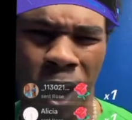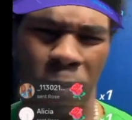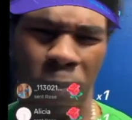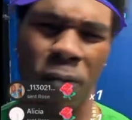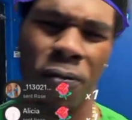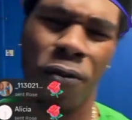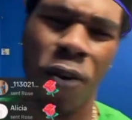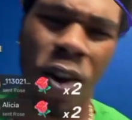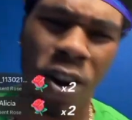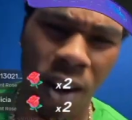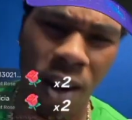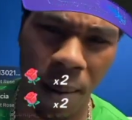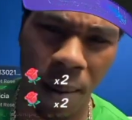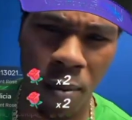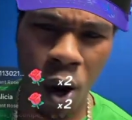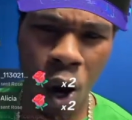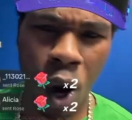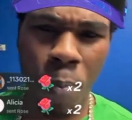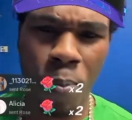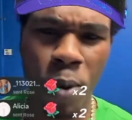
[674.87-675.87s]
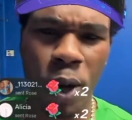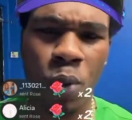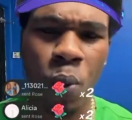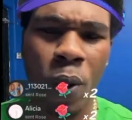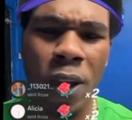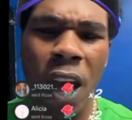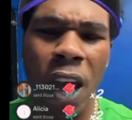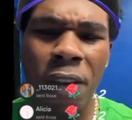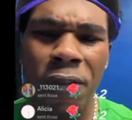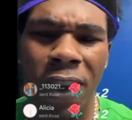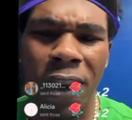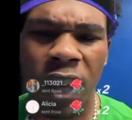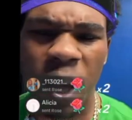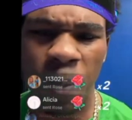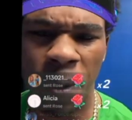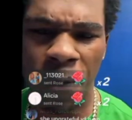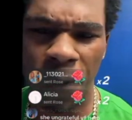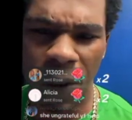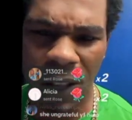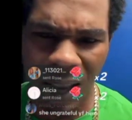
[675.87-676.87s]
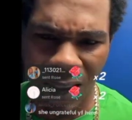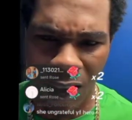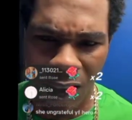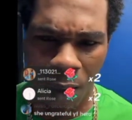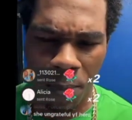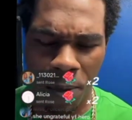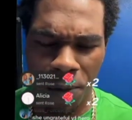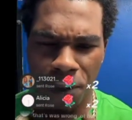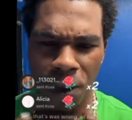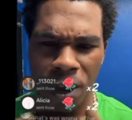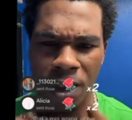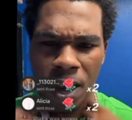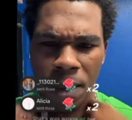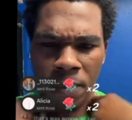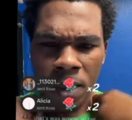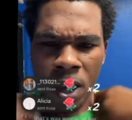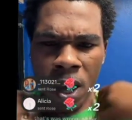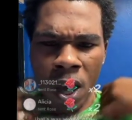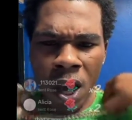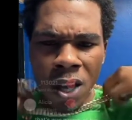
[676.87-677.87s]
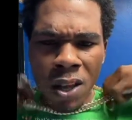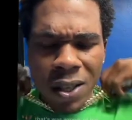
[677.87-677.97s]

of me and my friend them. Brit, what you ever give me if you take care of my friend them?